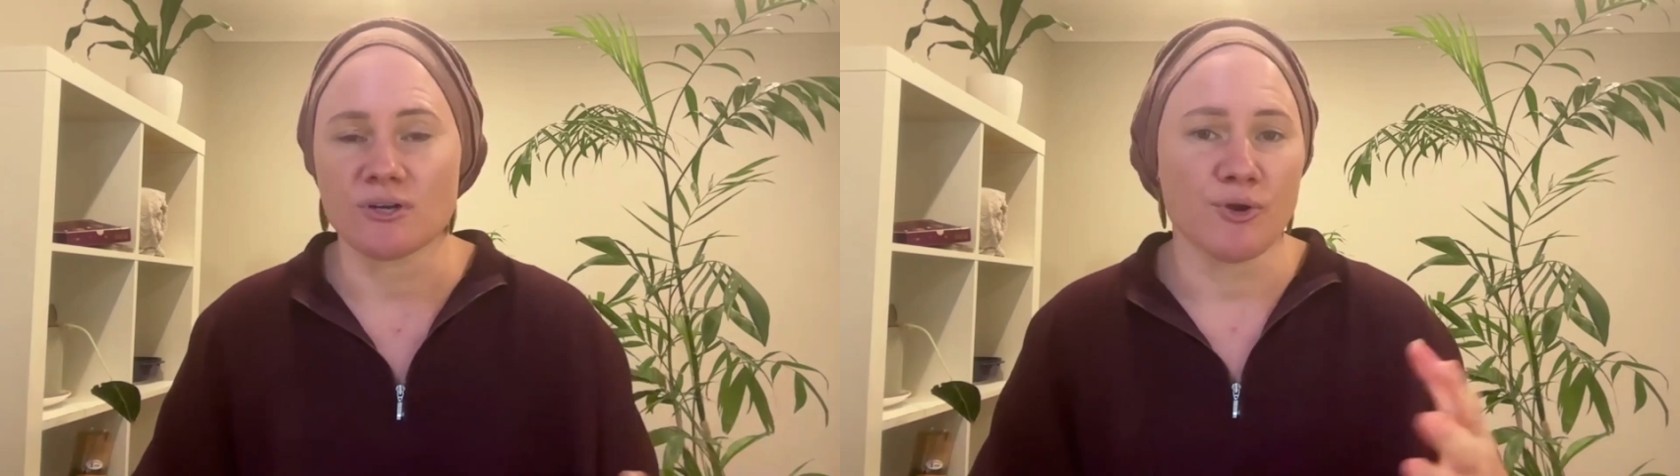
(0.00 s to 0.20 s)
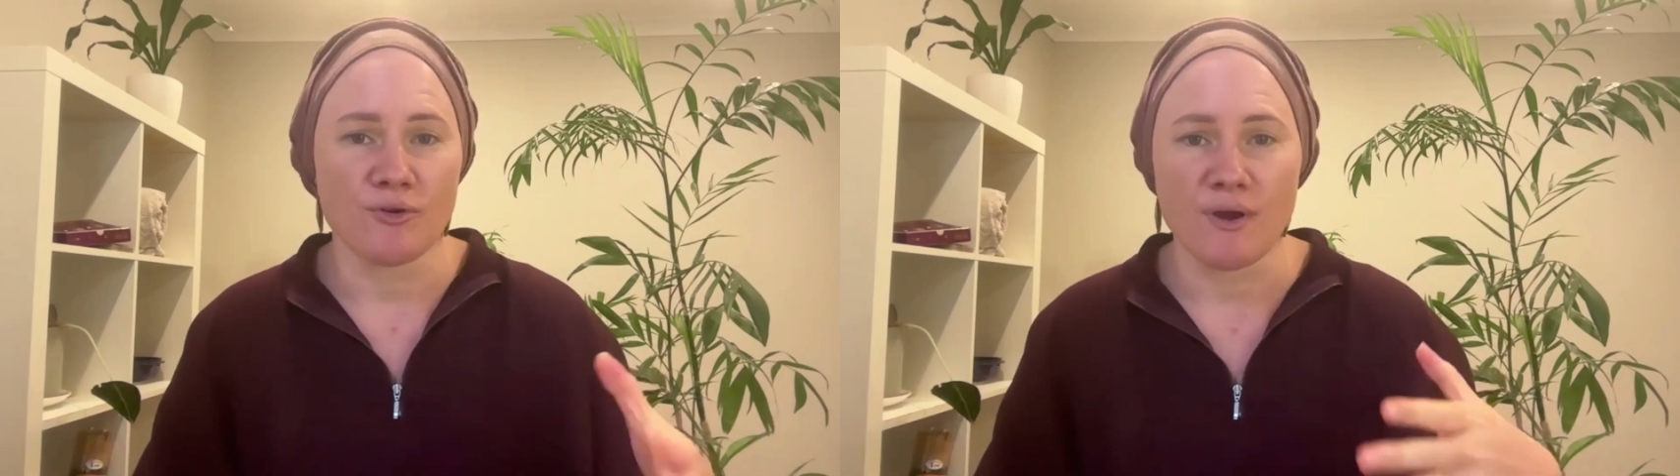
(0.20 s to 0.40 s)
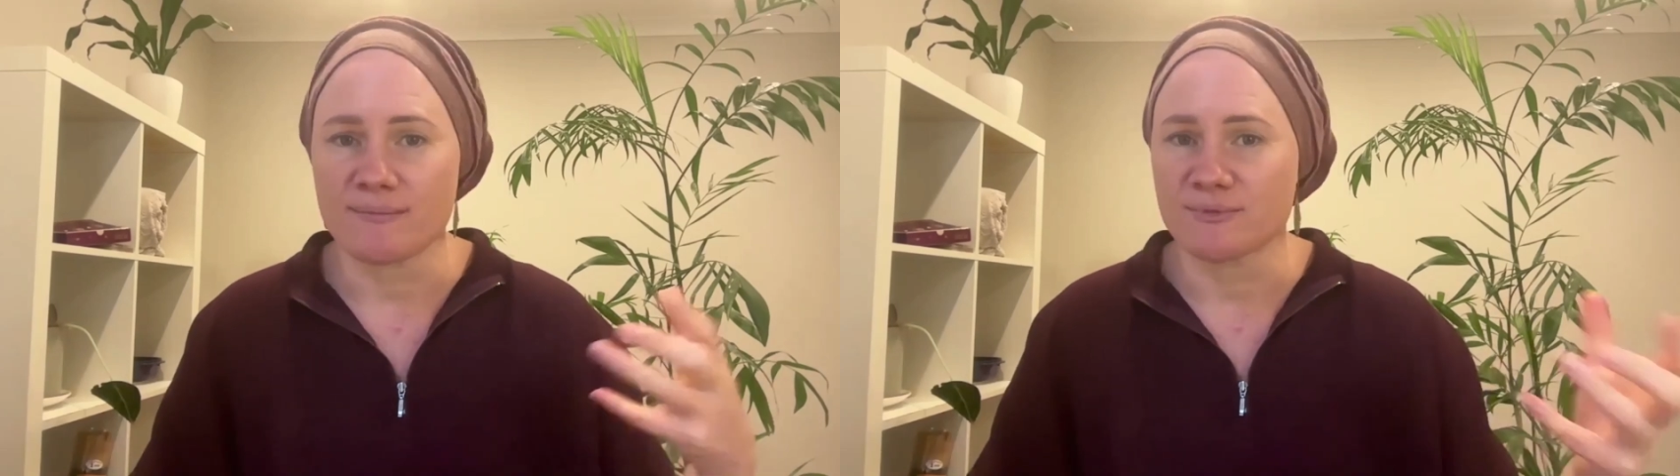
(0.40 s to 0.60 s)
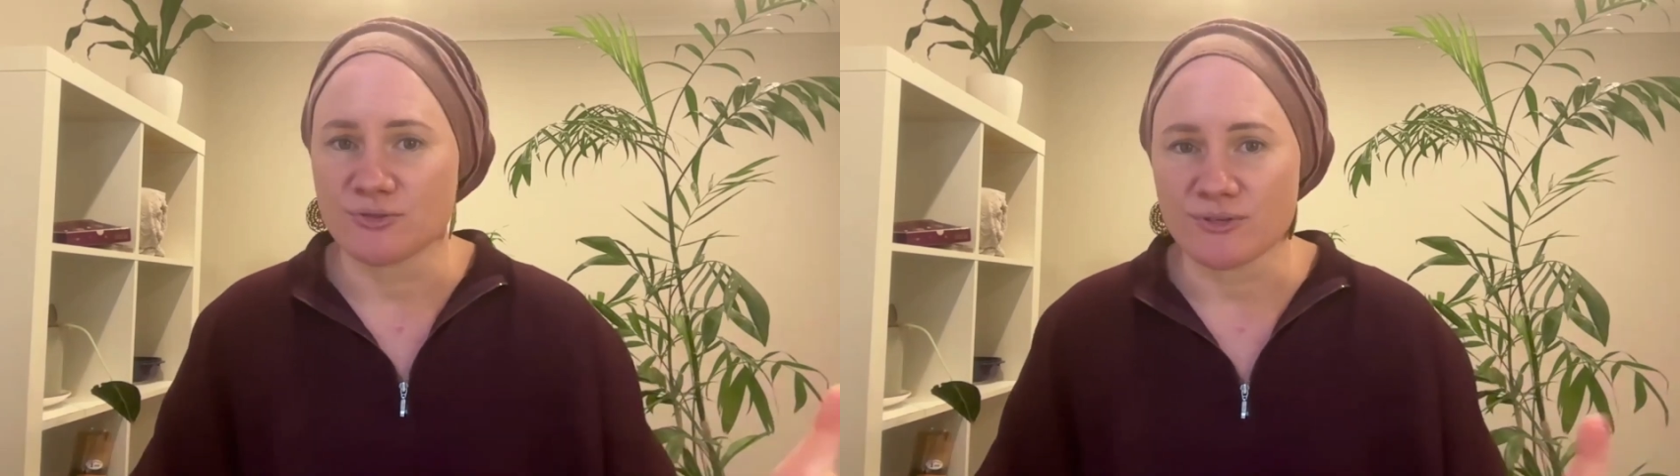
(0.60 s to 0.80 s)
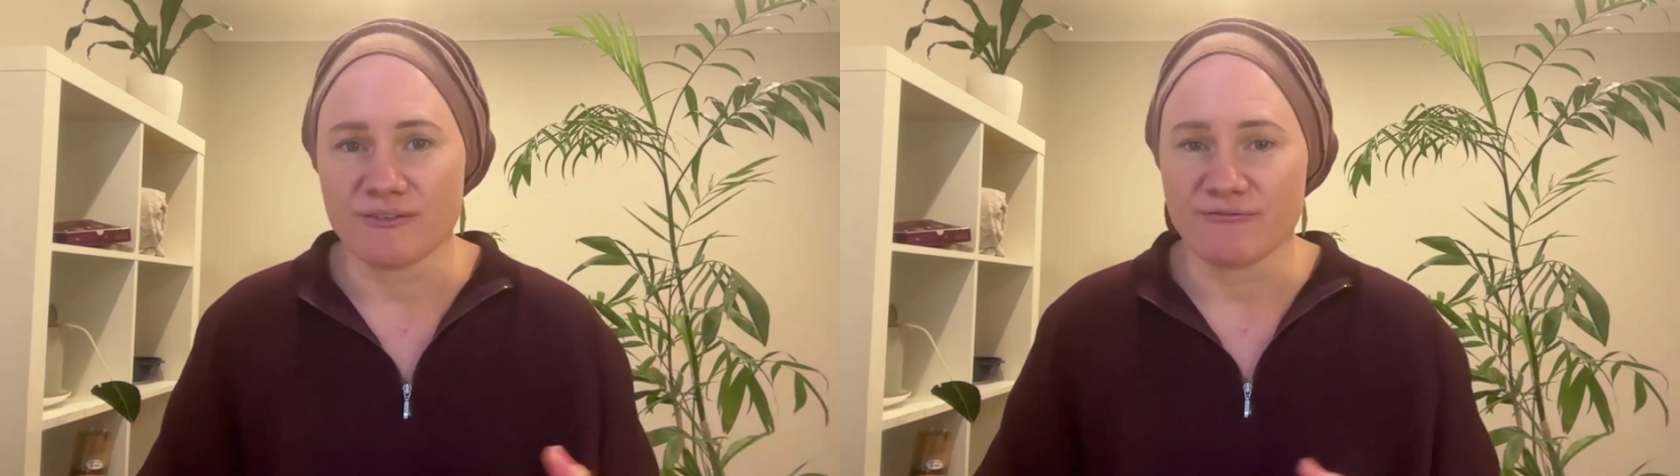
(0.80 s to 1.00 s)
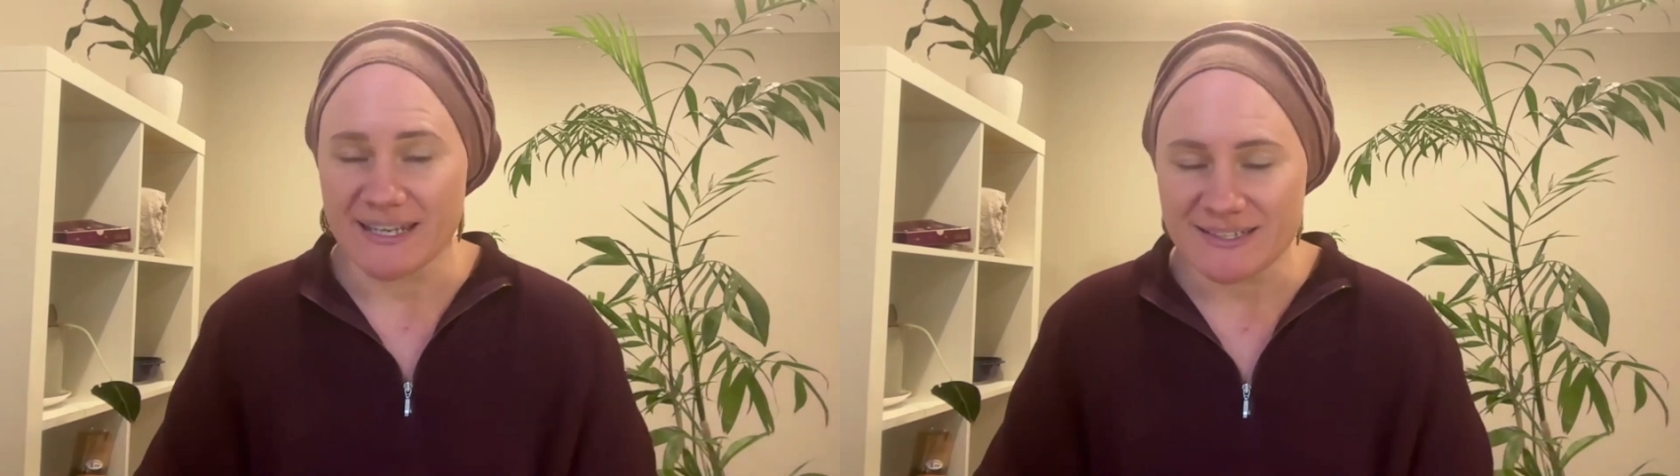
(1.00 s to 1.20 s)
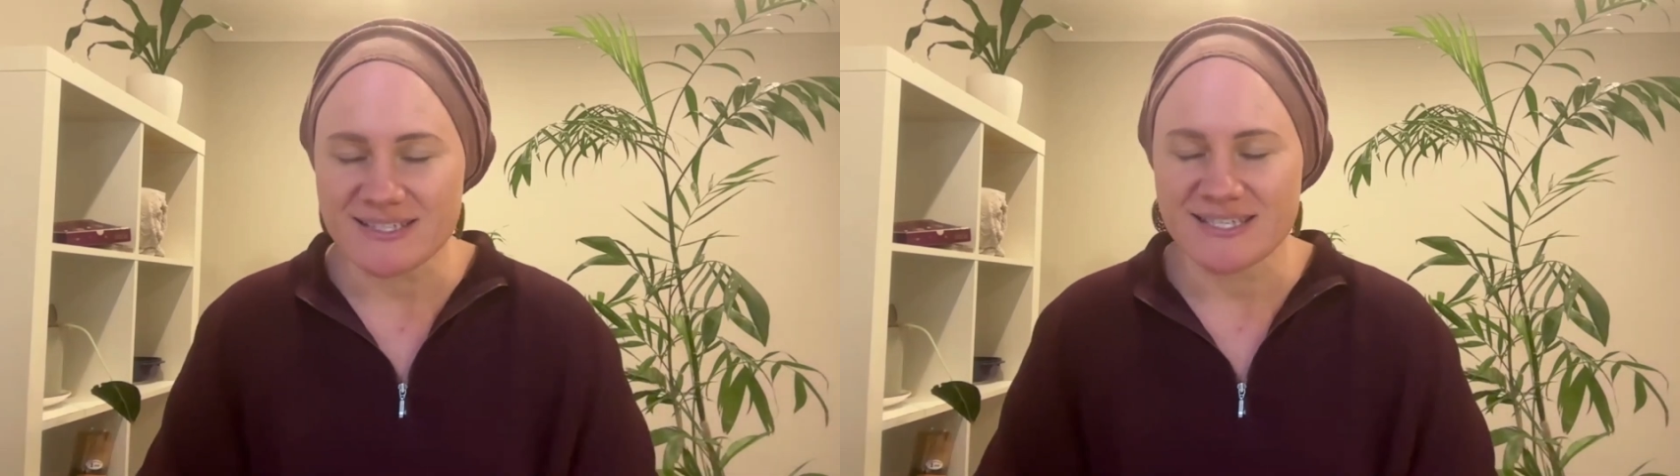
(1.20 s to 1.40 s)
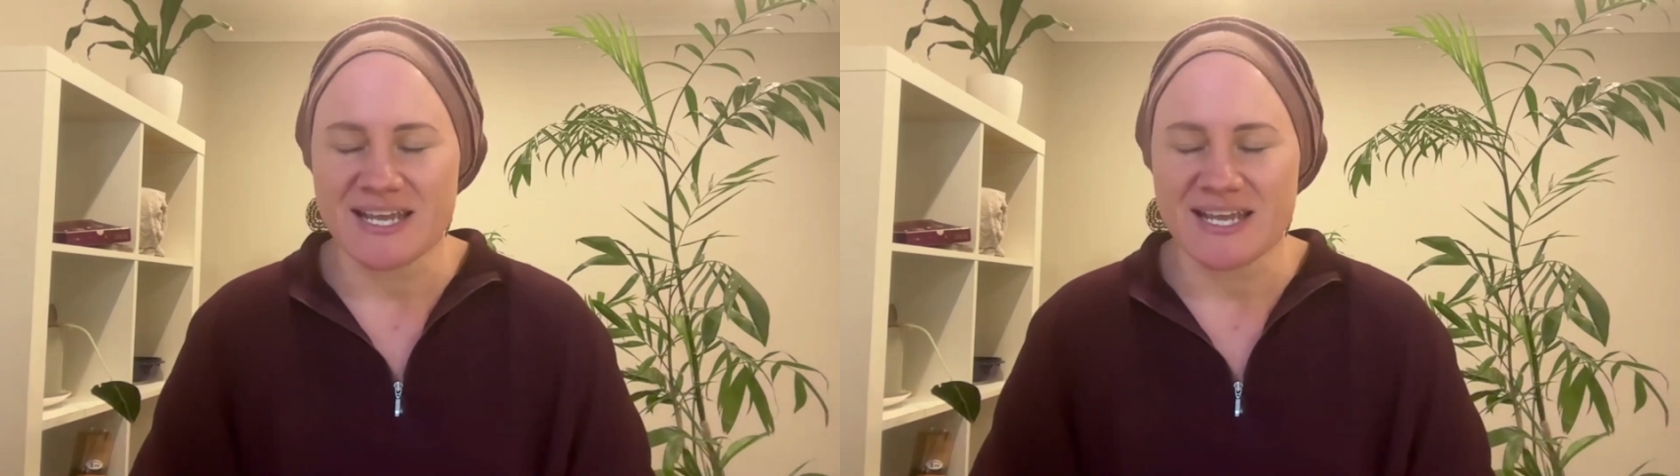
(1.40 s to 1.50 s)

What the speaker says: programs or events.